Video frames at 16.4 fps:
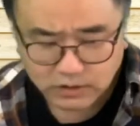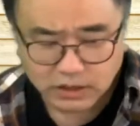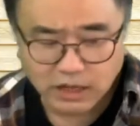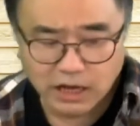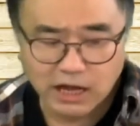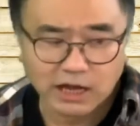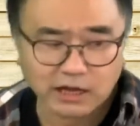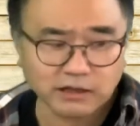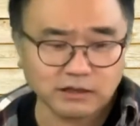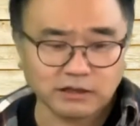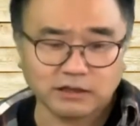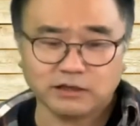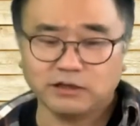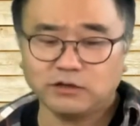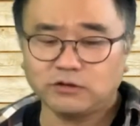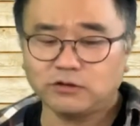And,
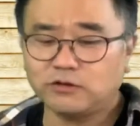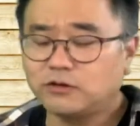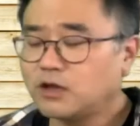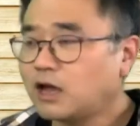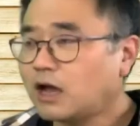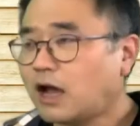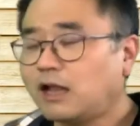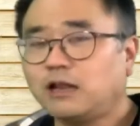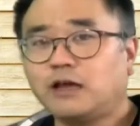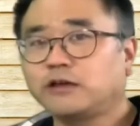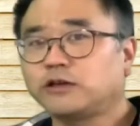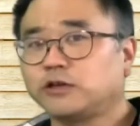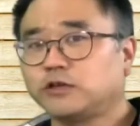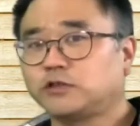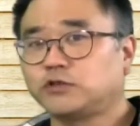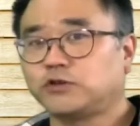I like
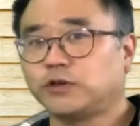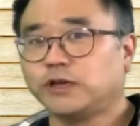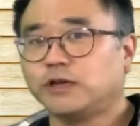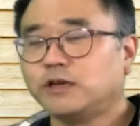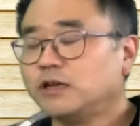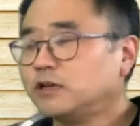history.